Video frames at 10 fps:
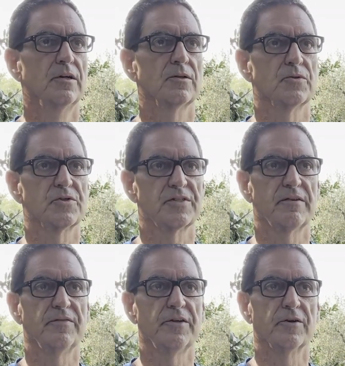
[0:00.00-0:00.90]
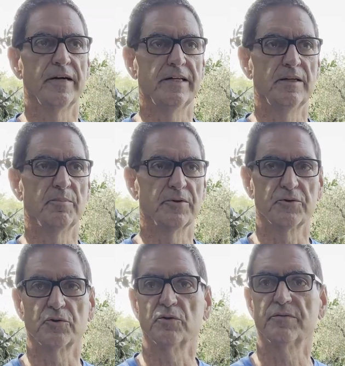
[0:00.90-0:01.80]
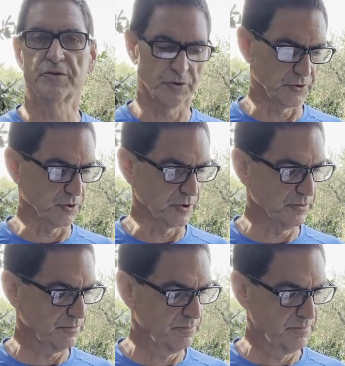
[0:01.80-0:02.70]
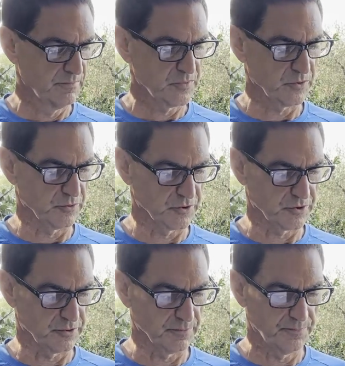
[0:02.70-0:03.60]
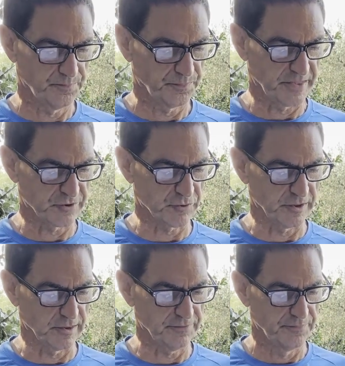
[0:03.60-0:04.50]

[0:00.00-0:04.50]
close to 70 or 80, but they'll deliver it to your door. So there's that trade-off.